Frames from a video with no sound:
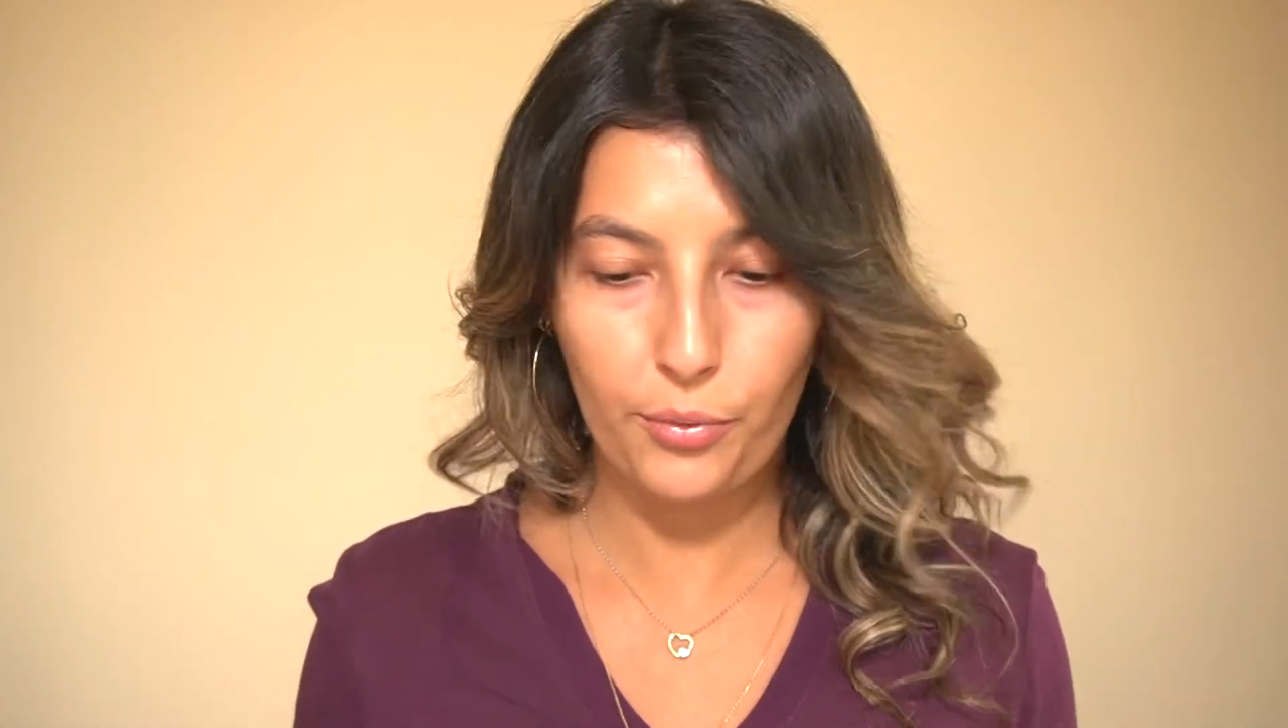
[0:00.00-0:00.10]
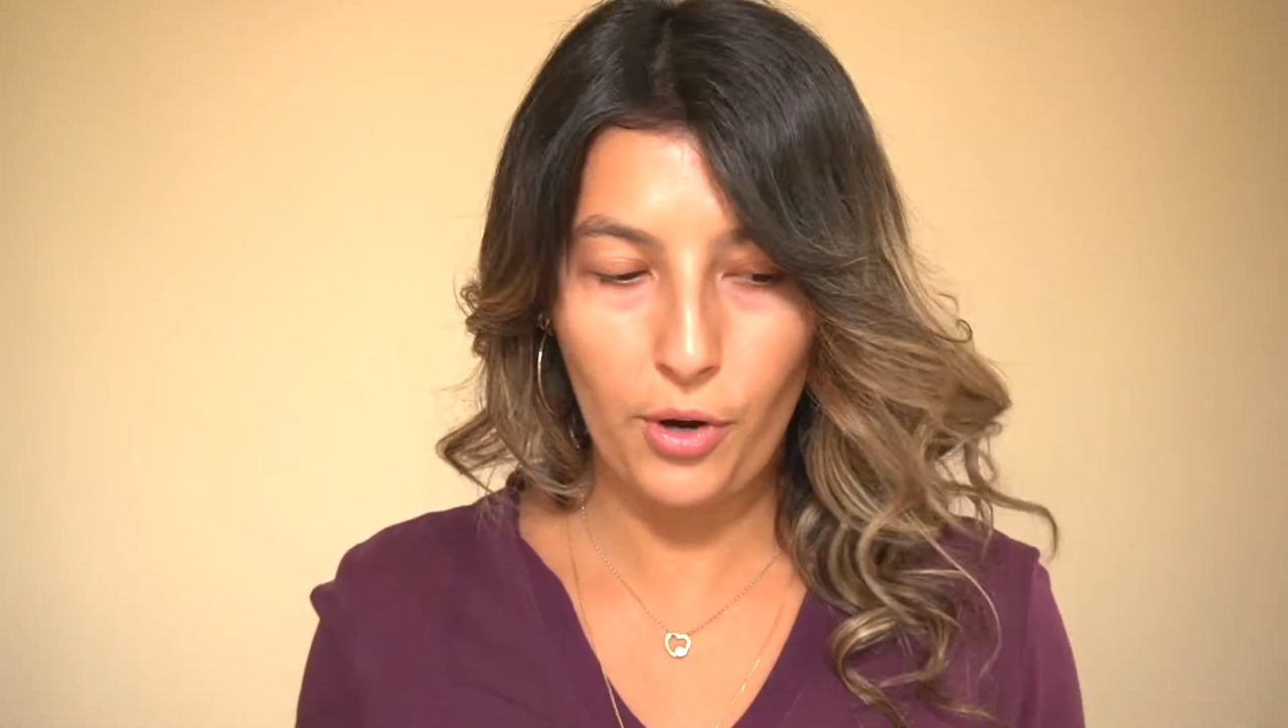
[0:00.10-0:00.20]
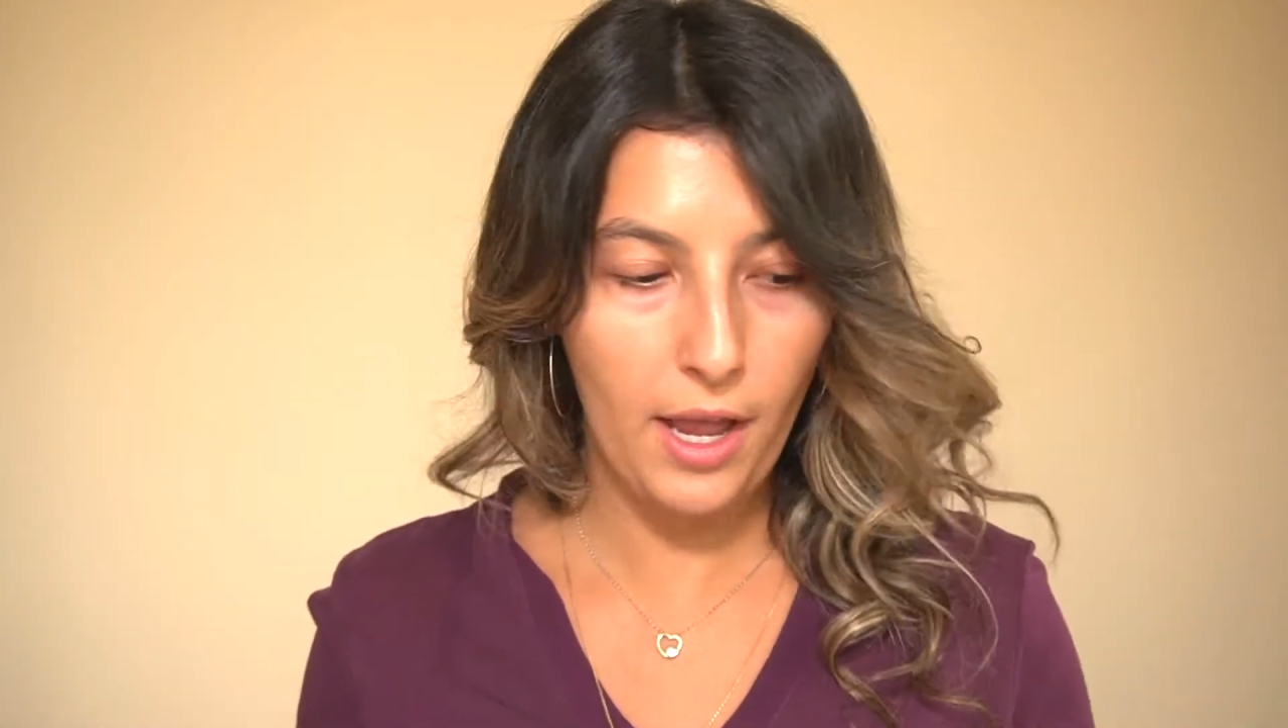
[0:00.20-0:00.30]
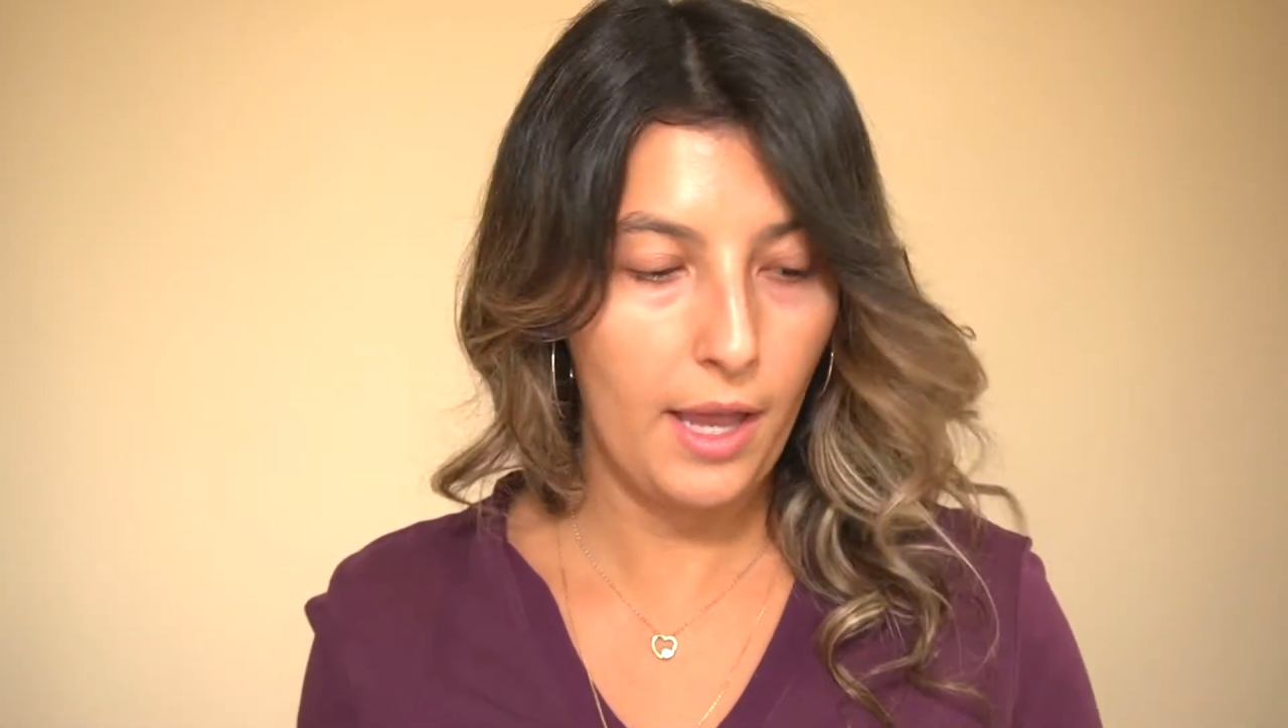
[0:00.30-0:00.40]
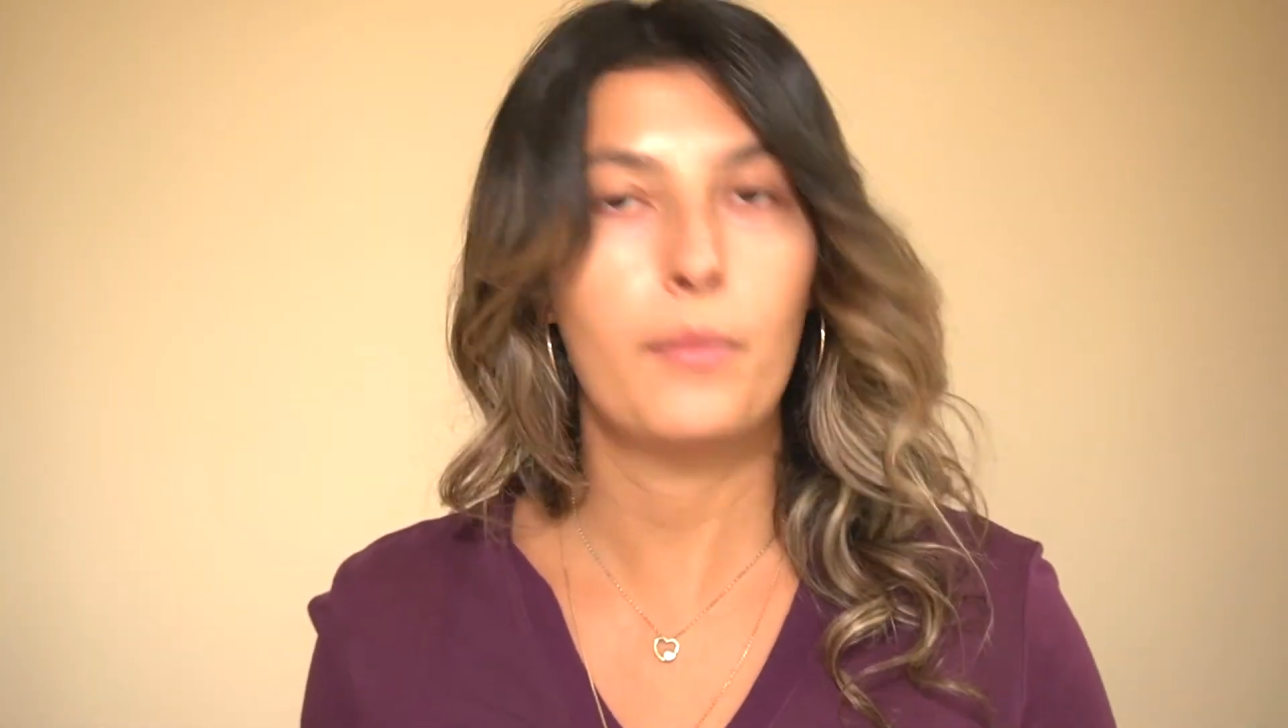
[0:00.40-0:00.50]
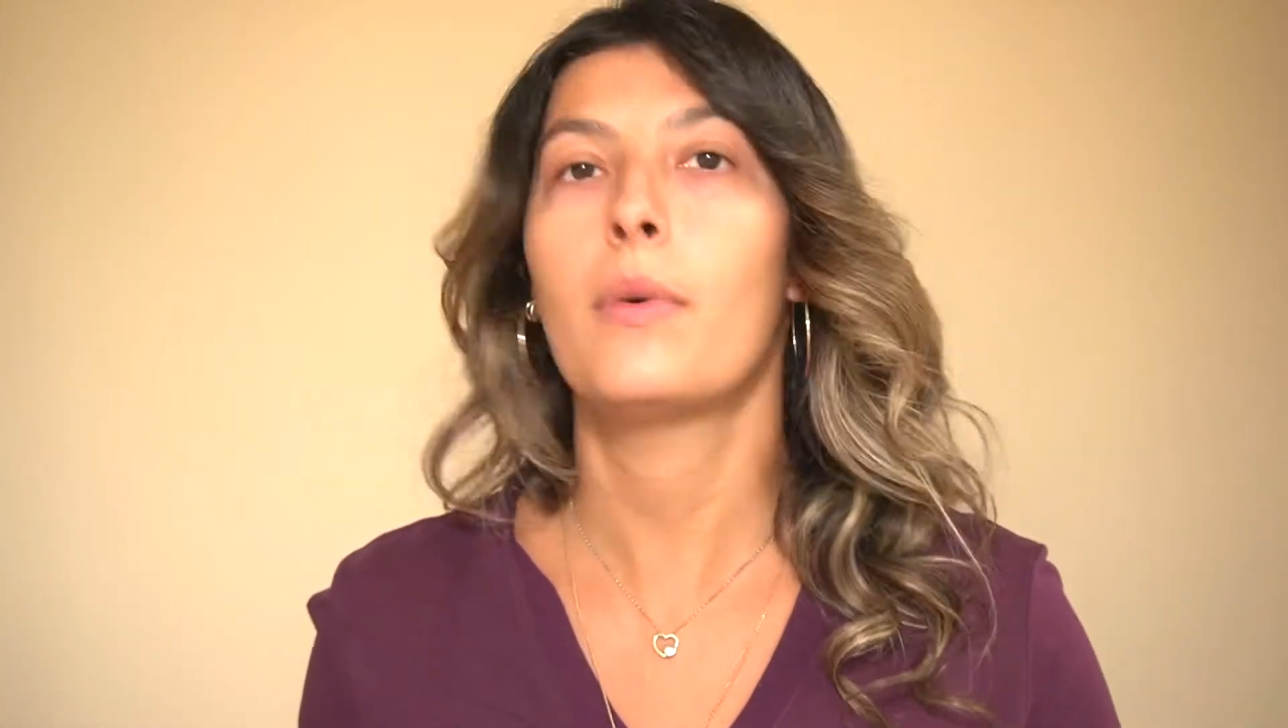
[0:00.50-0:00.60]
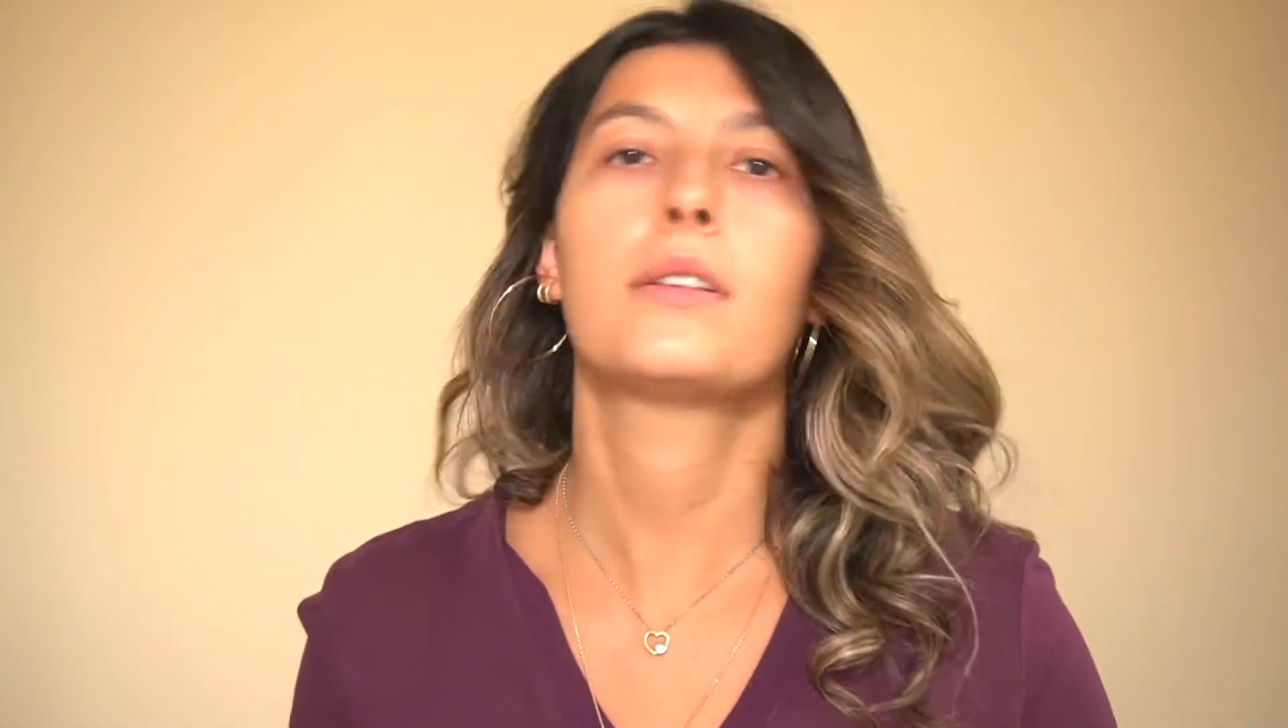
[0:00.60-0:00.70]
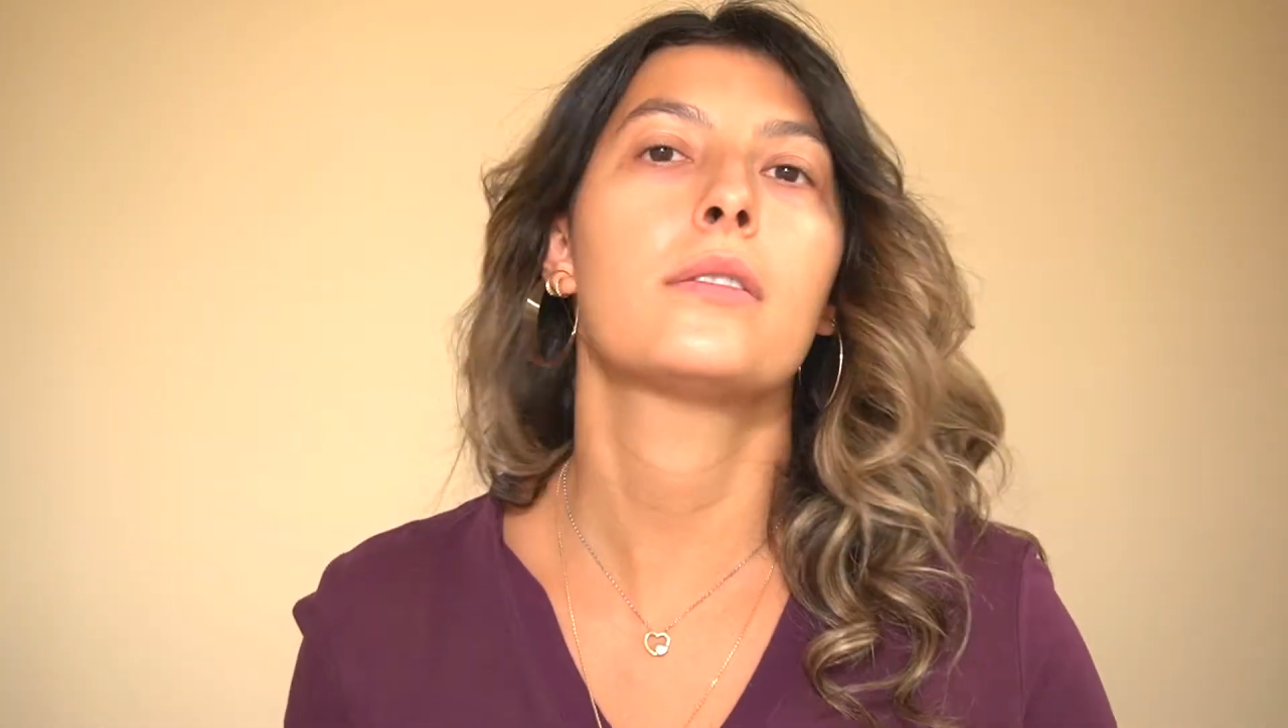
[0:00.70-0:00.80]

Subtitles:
prime.